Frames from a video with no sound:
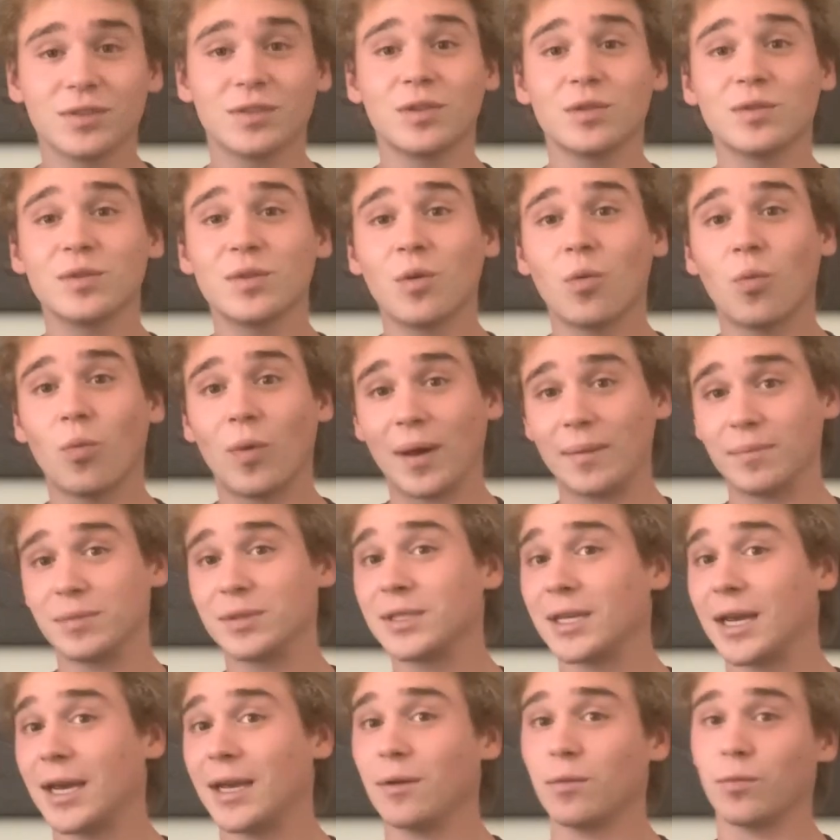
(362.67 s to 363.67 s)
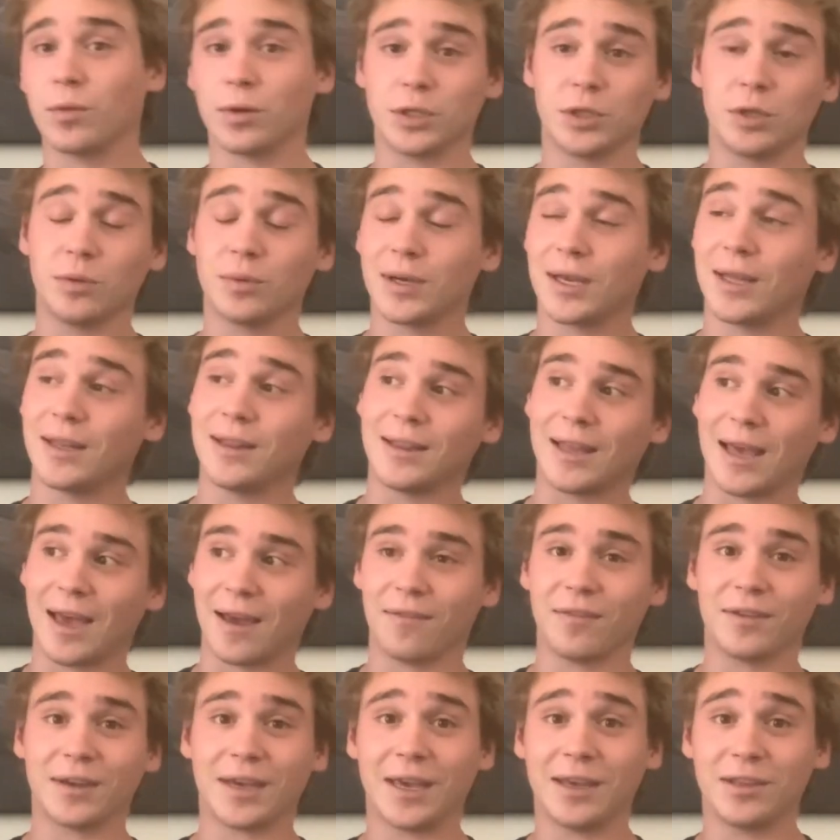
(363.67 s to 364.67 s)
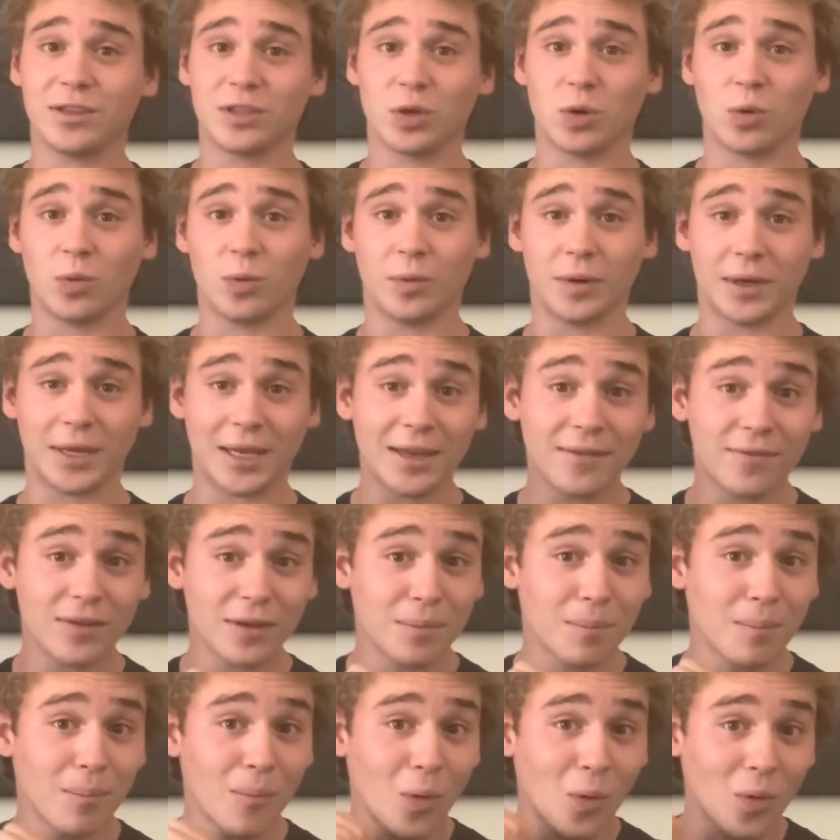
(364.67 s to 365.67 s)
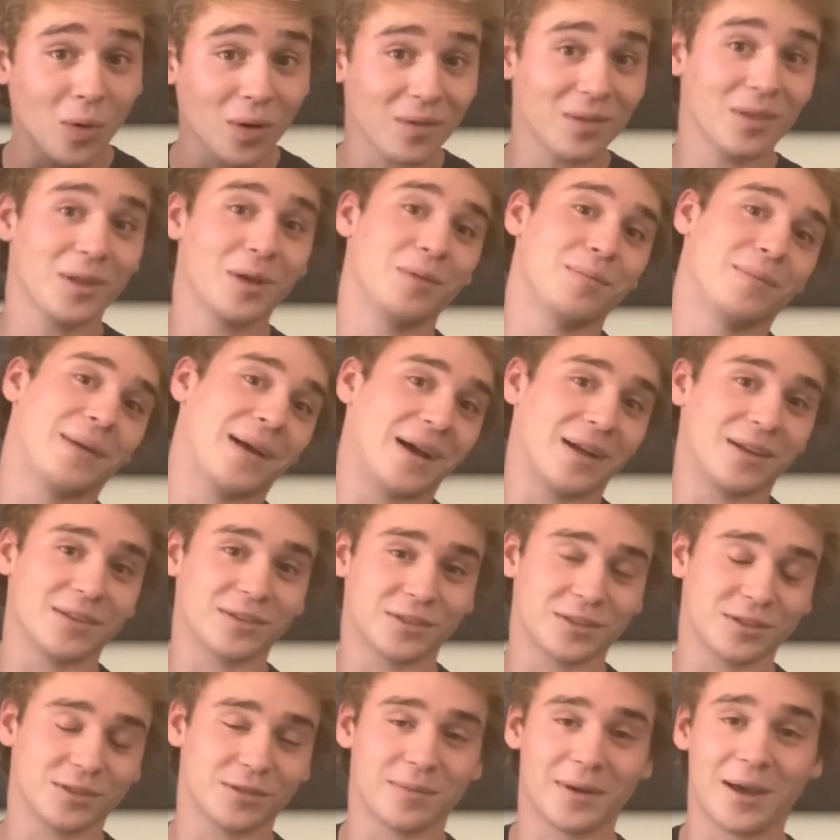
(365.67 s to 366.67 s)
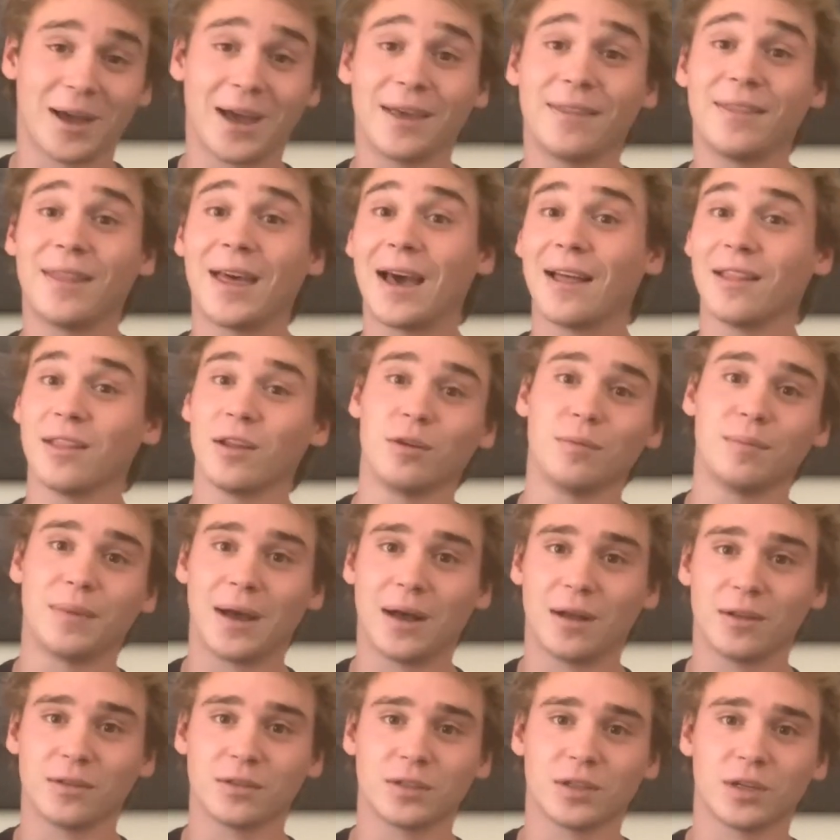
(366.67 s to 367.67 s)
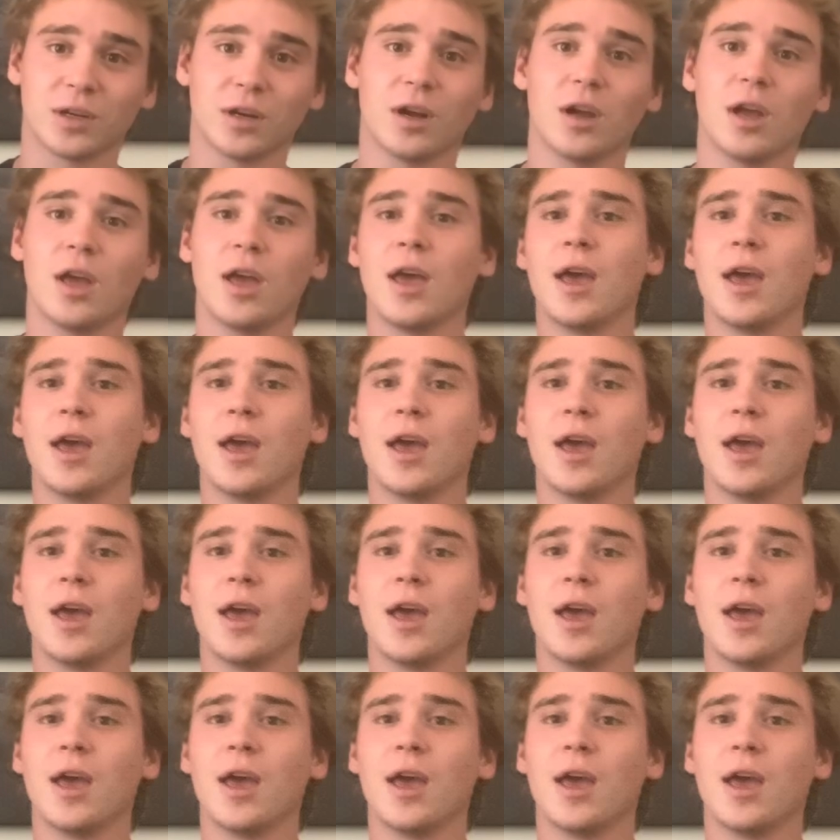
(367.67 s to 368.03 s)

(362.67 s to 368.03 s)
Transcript: there's a website where you can navigate to even more load balancers behind that load balancer.